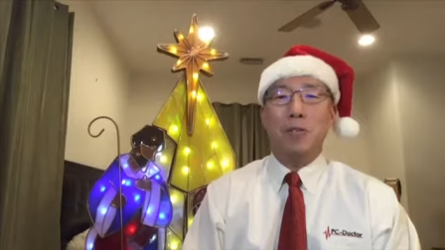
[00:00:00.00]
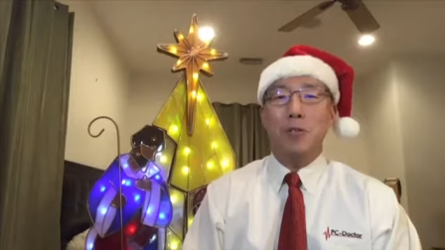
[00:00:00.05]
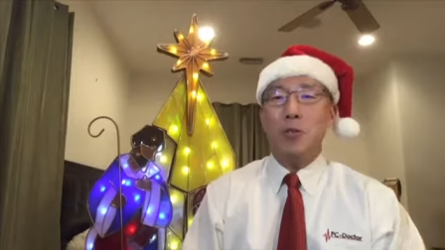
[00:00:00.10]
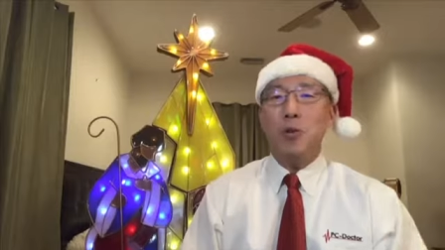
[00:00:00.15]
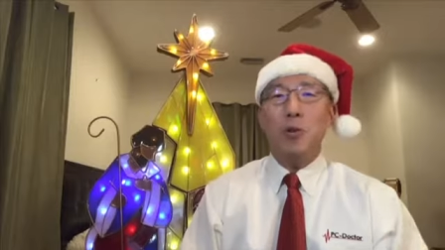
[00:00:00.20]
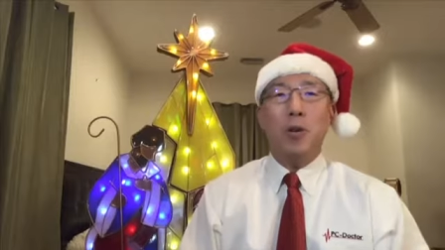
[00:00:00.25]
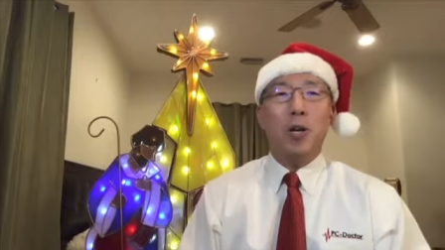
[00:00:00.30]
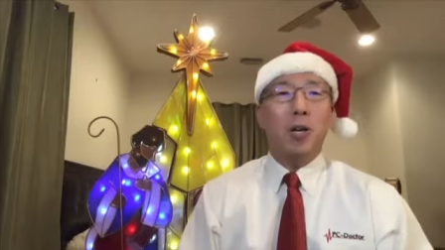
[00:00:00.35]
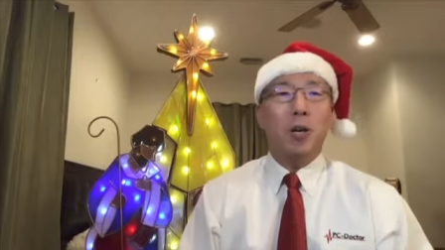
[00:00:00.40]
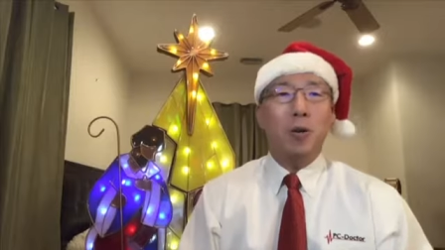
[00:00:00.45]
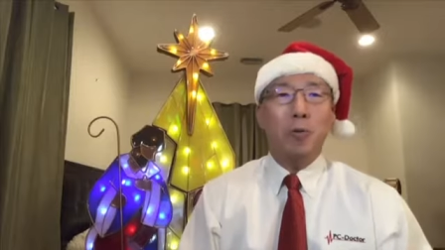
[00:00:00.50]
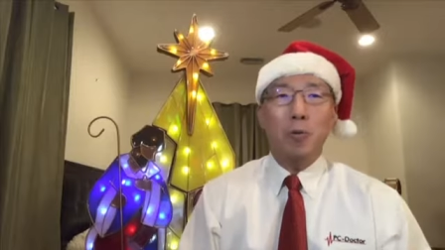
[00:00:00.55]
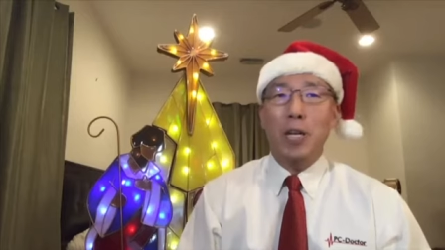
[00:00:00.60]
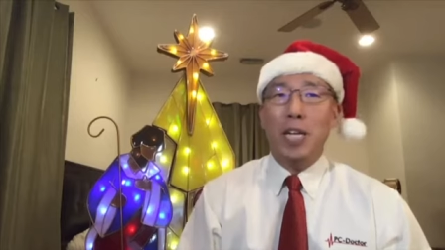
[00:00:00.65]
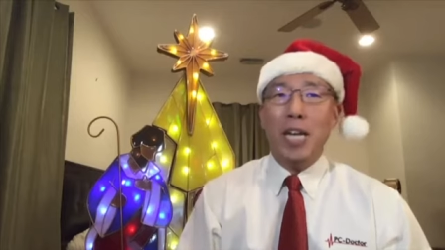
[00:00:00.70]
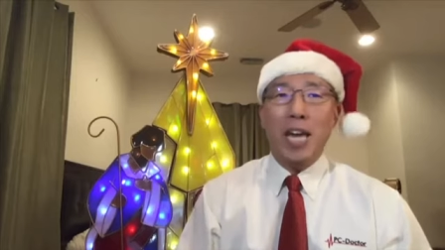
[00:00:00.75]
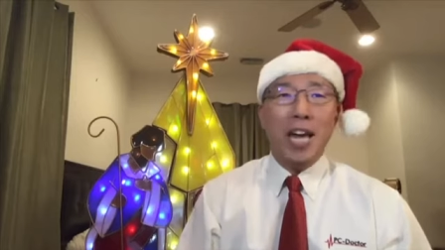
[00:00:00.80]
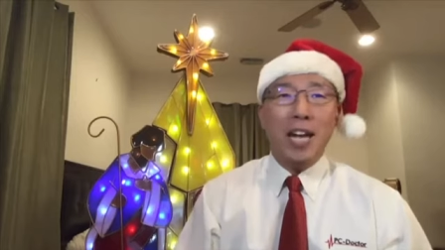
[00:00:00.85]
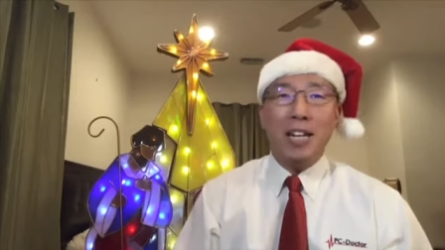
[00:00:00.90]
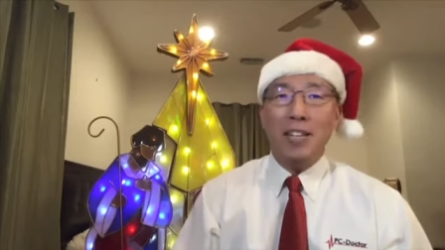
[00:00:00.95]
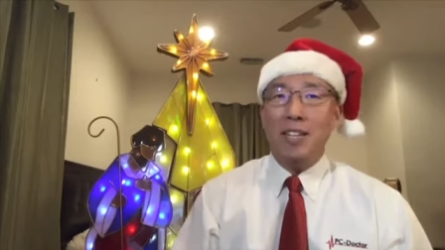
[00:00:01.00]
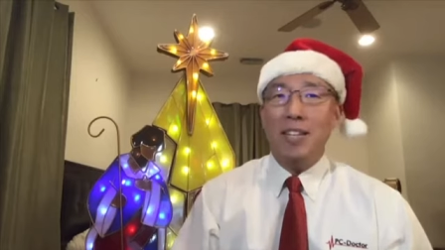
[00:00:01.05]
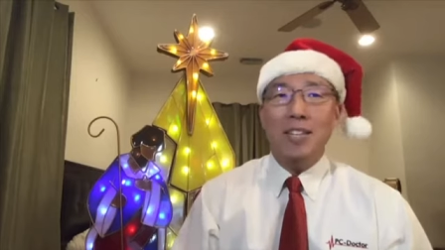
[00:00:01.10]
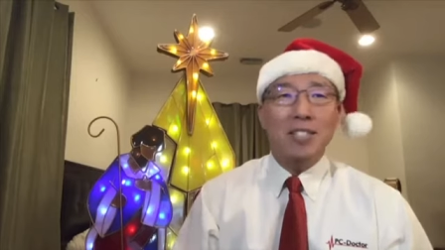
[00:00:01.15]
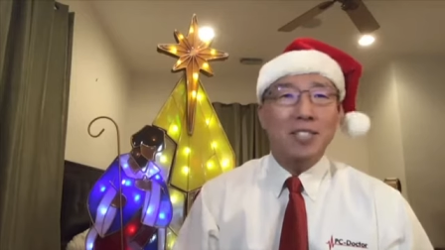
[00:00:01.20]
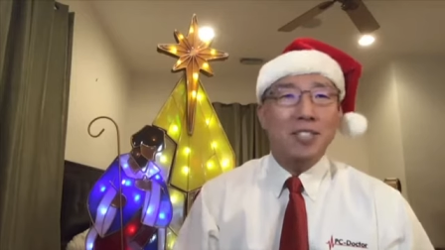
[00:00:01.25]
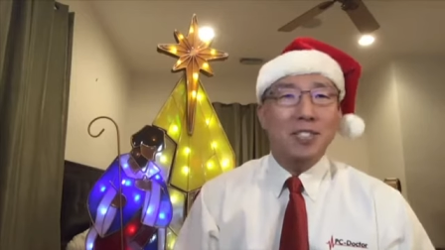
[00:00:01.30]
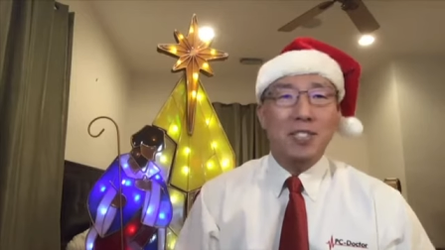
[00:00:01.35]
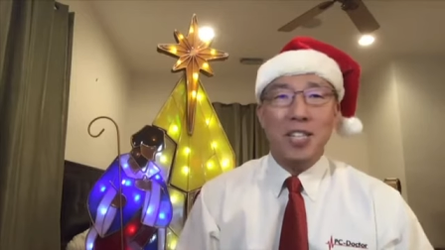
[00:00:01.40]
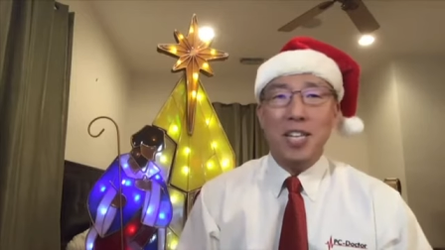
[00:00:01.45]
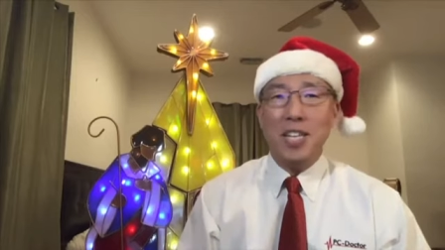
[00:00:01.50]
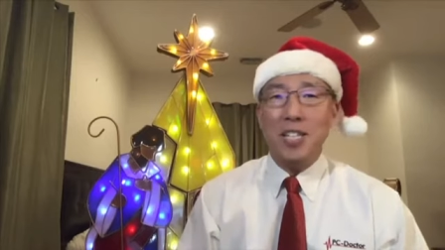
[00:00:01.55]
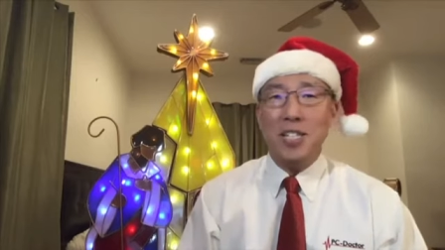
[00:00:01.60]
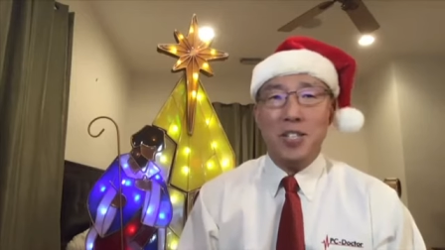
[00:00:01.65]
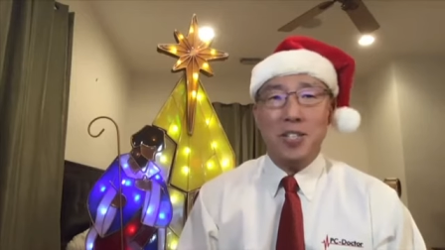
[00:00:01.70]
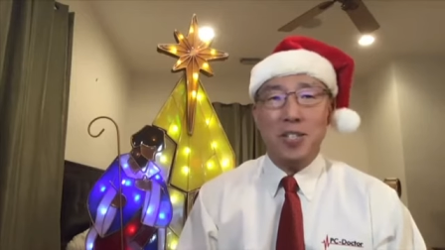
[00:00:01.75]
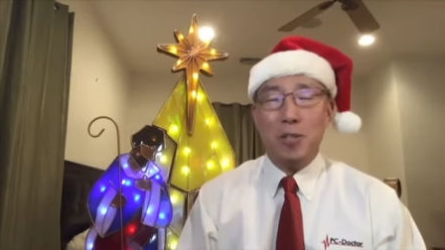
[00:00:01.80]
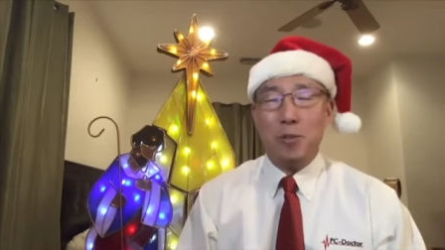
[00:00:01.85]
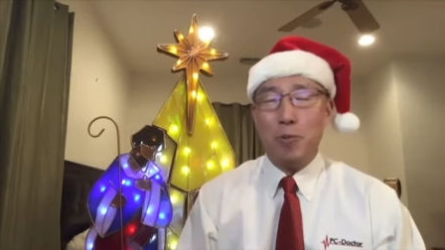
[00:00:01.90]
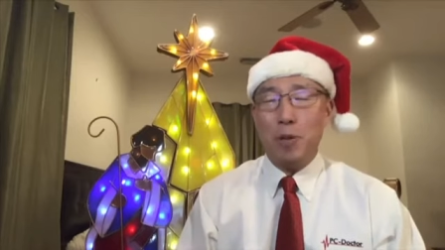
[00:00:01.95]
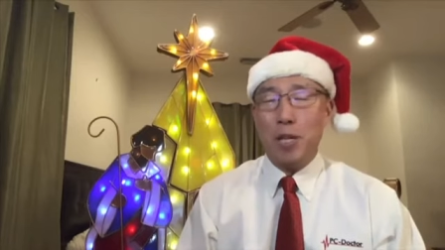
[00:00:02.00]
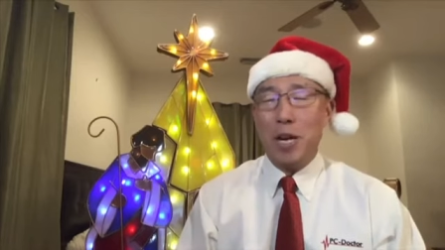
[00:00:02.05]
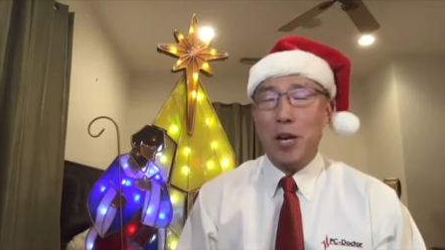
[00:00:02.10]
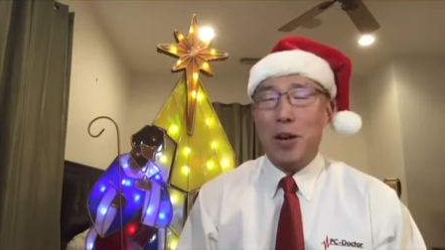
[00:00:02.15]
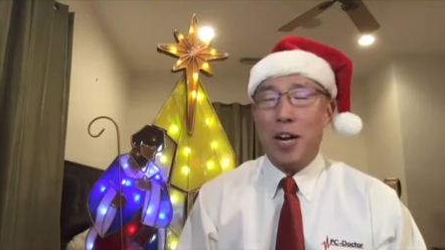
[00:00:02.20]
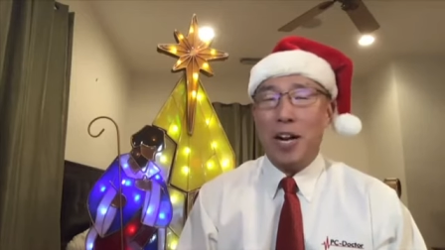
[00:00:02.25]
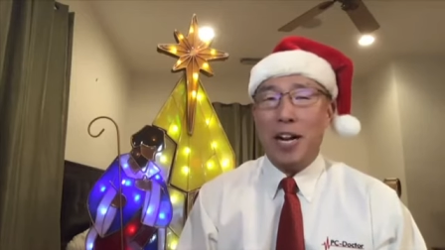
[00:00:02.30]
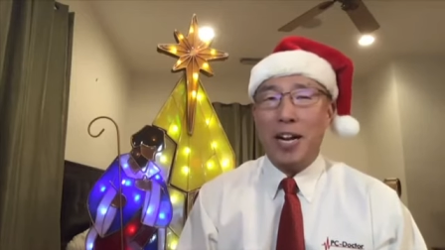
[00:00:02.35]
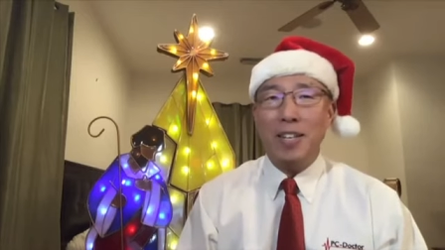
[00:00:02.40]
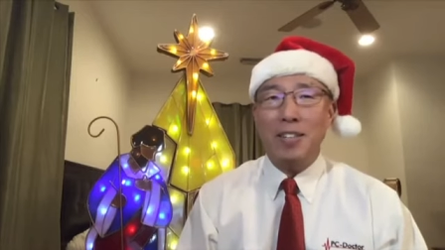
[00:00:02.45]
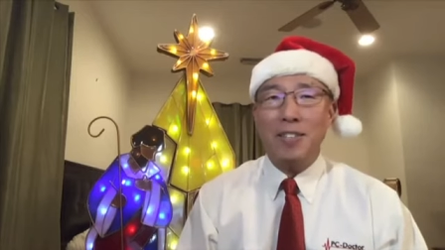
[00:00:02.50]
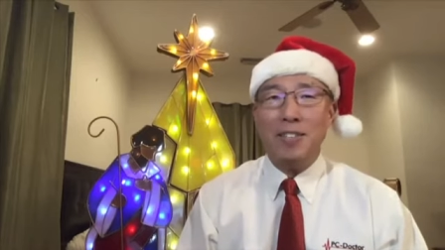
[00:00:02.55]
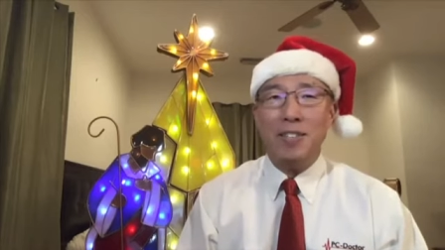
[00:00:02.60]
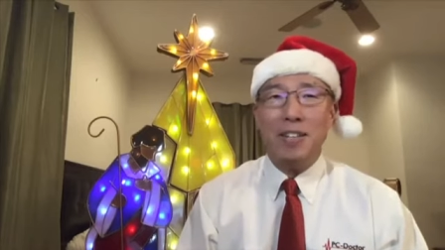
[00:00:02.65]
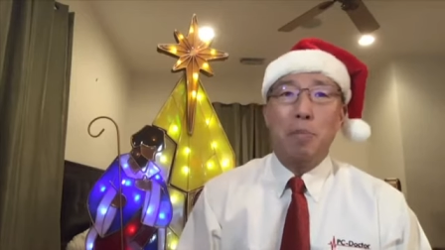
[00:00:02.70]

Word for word: Sure, we can't see Jesus with our eyes,